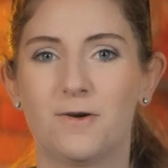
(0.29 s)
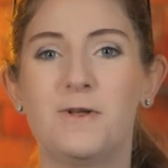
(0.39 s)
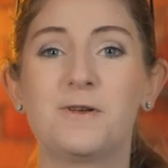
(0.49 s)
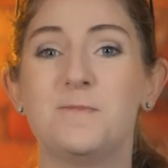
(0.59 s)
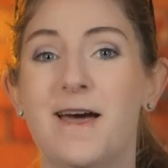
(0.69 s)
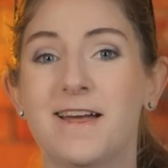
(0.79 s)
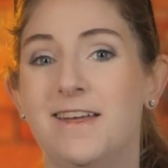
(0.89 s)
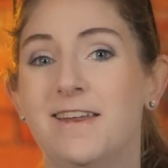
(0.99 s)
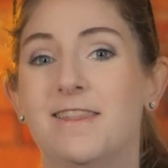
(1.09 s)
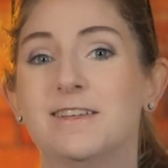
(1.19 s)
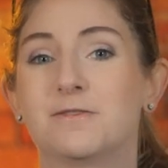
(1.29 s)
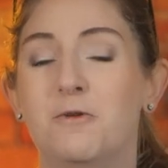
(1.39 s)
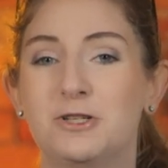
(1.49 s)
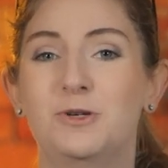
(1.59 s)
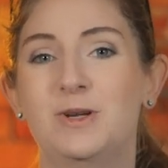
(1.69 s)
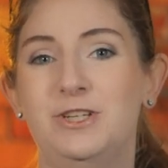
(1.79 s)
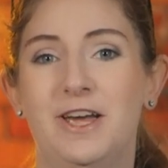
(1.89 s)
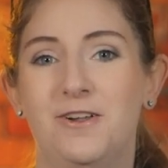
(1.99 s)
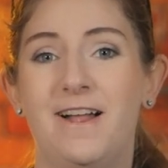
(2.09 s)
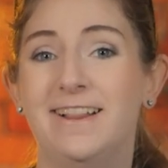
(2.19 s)
Welcome back and thanks for watching my
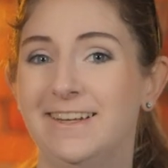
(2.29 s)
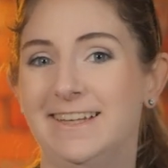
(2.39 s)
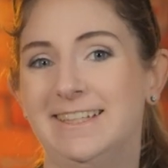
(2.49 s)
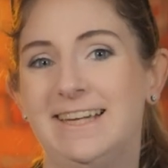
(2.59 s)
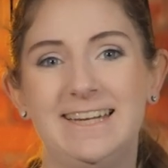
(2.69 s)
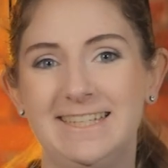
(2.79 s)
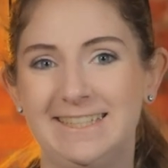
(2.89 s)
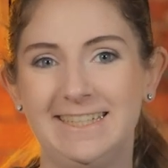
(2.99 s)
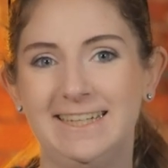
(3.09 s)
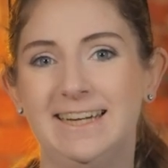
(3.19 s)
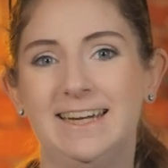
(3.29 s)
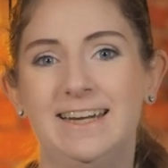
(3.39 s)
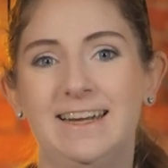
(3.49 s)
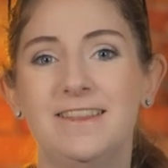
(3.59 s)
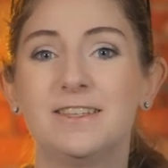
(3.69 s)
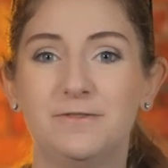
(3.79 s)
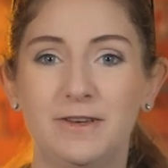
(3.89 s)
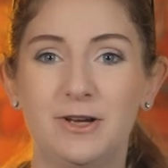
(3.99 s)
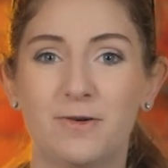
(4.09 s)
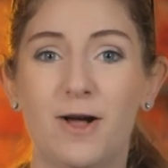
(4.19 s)
channel, Elegantly EDC. In this
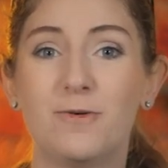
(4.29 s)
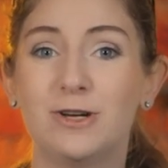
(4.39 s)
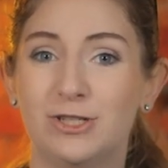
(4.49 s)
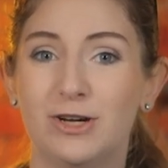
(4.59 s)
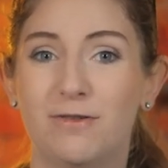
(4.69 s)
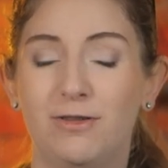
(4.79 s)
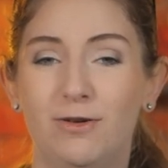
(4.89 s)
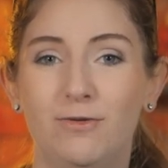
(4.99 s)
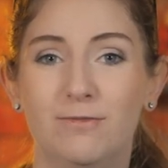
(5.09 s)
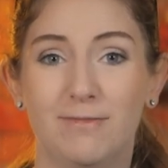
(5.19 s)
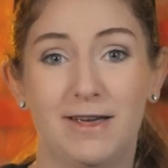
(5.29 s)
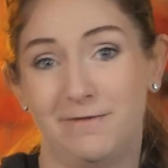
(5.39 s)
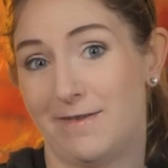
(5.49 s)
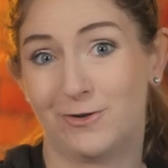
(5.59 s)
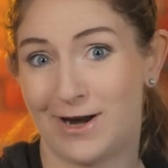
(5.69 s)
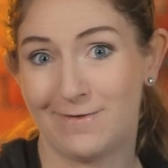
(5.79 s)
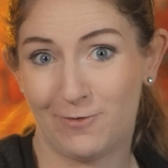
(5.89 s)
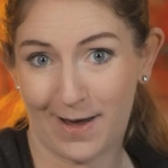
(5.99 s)
video, I want to share with you my favorite travel